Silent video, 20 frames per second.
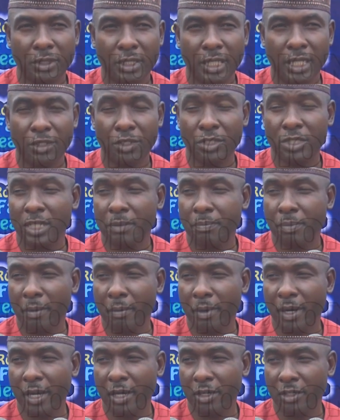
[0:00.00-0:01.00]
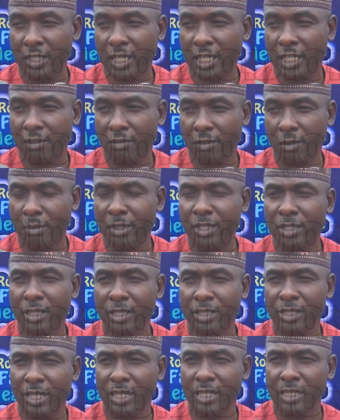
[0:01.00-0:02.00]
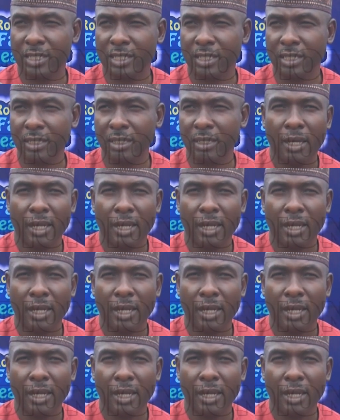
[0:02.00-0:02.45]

the Edo State Primary Healthcare Development Agency,